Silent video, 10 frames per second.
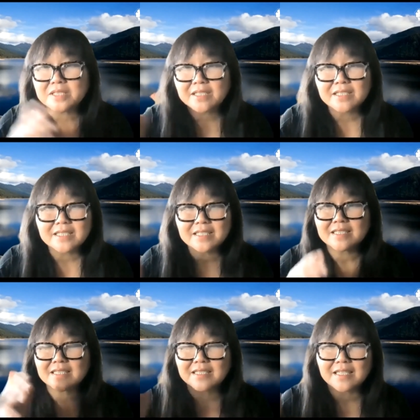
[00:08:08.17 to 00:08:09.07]

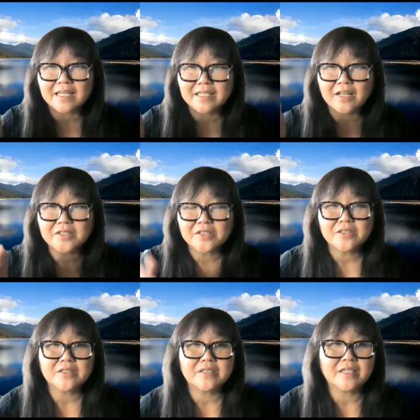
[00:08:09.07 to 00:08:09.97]
Utilities and, and
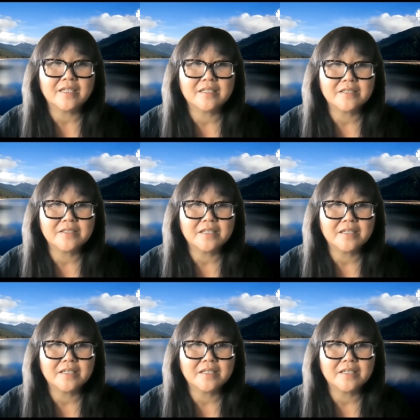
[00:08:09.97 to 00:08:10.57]
other uh,